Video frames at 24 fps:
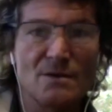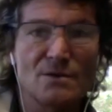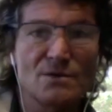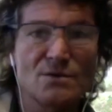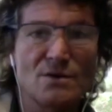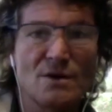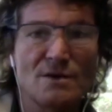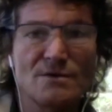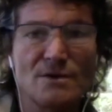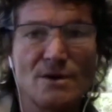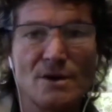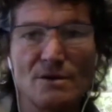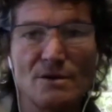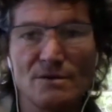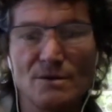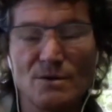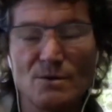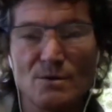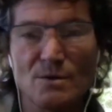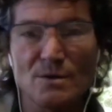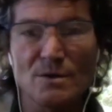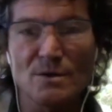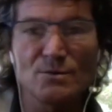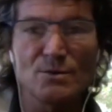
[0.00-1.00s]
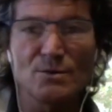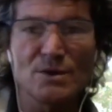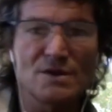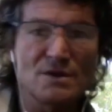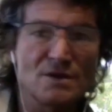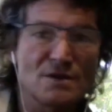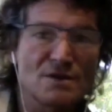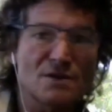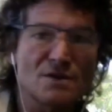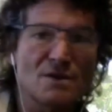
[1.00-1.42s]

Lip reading: travel all over the world with this